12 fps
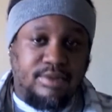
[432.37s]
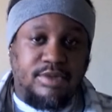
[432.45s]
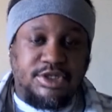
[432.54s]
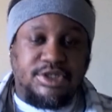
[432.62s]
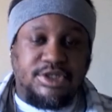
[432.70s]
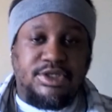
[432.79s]

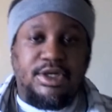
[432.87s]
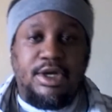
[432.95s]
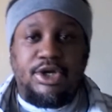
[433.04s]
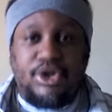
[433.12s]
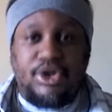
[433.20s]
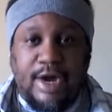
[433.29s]
which is
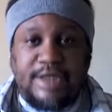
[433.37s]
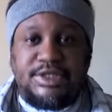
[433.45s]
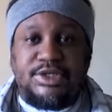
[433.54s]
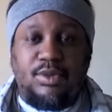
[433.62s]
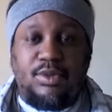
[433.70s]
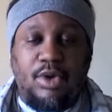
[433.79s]

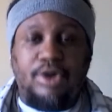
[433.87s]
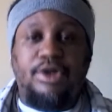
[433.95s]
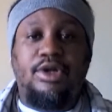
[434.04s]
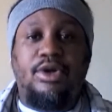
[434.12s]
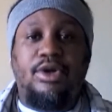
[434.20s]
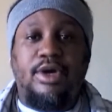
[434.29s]
Christ, the word of
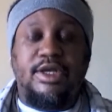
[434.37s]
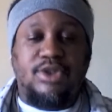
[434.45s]
the Lord,